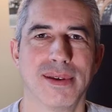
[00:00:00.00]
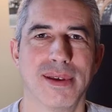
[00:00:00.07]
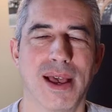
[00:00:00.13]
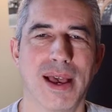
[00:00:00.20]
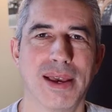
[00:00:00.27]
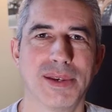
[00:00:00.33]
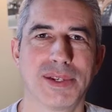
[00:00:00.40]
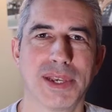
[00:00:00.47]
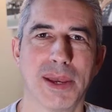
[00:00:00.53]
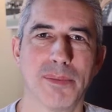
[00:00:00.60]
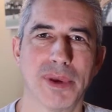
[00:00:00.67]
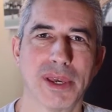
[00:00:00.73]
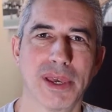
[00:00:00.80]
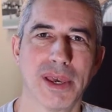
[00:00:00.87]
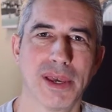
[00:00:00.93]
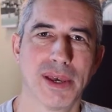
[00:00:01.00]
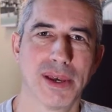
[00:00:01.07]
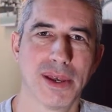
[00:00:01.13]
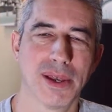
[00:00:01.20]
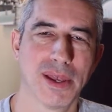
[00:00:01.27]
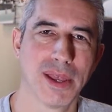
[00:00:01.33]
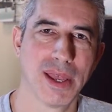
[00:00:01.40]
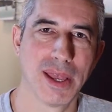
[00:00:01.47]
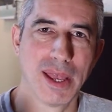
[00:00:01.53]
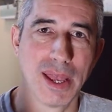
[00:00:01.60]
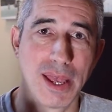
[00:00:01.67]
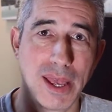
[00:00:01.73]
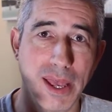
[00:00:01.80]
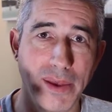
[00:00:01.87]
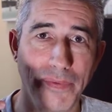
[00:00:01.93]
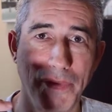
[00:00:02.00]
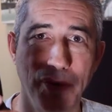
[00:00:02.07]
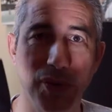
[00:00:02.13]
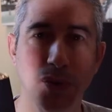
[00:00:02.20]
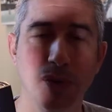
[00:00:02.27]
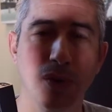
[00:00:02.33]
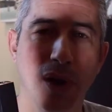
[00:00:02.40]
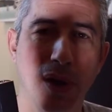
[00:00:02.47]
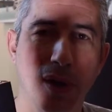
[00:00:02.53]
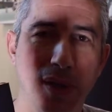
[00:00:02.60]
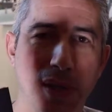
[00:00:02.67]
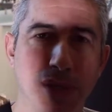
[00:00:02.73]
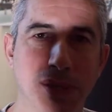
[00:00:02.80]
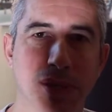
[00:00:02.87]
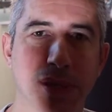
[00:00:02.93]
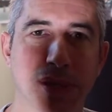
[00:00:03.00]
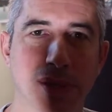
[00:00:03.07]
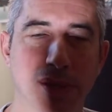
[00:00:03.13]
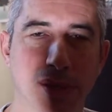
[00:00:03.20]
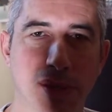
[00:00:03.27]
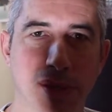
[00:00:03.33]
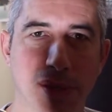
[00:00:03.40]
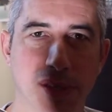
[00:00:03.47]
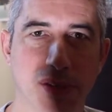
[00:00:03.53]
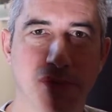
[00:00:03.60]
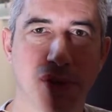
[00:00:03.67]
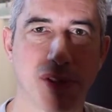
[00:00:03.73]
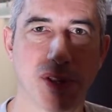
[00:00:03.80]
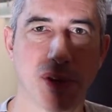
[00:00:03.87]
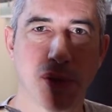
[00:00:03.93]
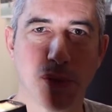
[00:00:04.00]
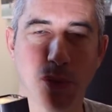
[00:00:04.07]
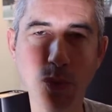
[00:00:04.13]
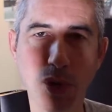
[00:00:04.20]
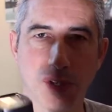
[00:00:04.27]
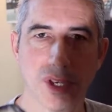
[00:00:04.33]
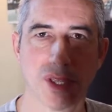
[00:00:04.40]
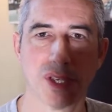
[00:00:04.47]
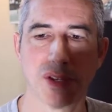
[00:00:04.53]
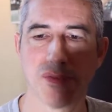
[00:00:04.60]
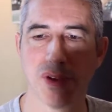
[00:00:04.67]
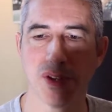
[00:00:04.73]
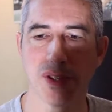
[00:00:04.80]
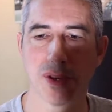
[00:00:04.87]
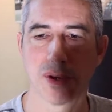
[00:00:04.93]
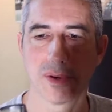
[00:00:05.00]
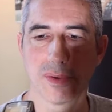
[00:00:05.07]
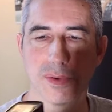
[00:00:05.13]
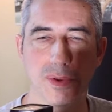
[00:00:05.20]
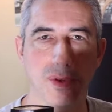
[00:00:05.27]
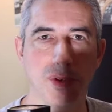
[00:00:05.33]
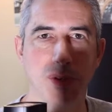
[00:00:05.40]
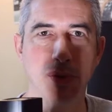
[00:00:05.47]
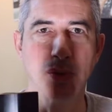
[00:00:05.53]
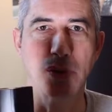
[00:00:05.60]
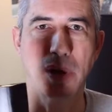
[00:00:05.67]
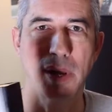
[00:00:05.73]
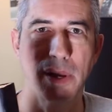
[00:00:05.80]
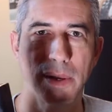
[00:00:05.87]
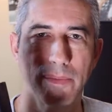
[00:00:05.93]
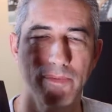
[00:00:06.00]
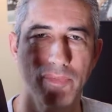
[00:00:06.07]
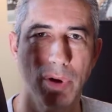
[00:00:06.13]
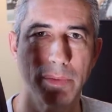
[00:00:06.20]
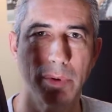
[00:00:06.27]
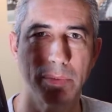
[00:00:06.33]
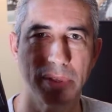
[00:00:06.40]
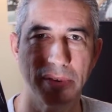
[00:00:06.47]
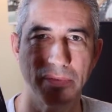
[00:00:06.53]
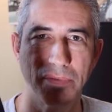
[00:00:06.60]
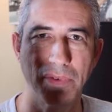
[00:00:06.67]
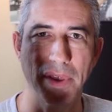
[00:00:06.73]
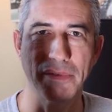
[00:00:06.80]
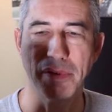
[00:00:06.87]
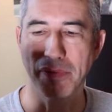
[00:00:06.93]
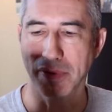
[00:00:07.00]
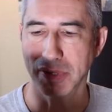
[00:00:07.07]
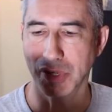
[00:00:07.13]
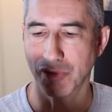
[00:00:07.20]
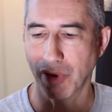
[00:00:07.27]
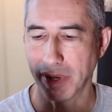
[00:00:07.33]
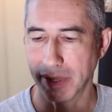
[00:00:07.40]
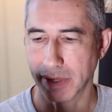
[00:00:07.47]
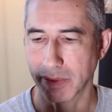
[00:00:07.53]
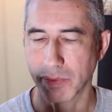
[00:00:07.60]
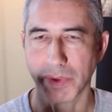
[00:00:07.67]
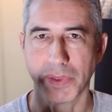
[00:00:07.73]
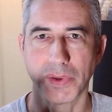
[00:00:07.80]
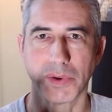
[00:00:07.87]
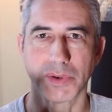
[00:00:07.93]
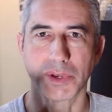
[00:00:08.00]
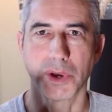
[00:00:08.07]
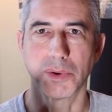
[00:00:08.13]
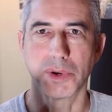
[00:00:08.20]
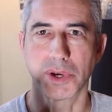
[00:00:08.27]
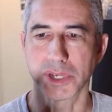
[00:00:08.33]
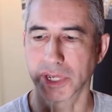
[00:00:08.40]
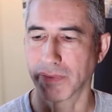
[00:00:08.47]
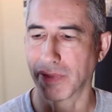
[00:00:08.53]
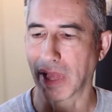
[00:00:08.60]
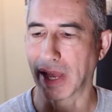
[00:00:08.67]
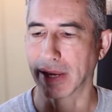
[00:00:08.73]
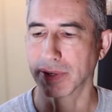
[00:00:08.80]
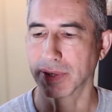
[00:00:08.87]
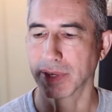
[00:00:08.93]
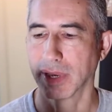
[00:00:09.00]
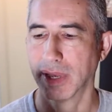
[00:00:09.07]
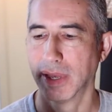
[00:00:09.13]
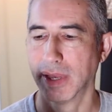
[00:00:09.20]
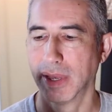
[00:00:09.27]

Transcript: Hi, Sambik here. If you are listening to this video or watching this video, you are probably very frustrated with your Godox Flash.